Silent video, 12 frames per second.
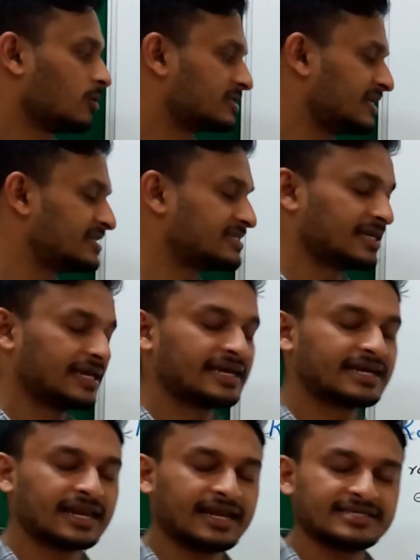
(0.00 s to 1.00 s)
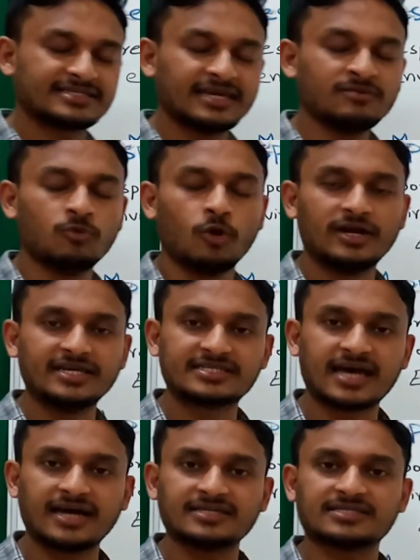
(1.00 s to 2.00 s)
Growth is increasing body
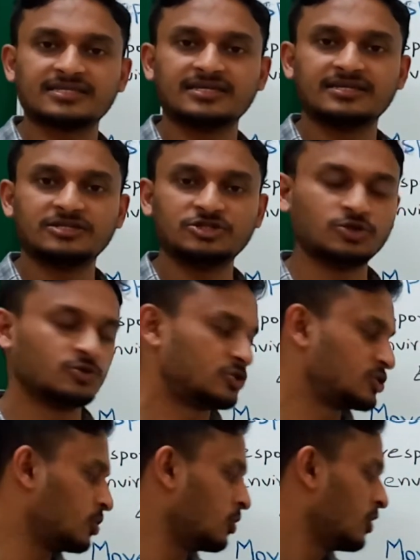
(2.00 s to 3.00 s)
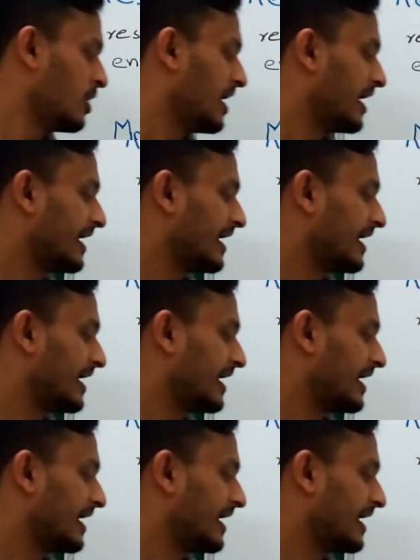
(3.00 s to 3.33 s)
size due to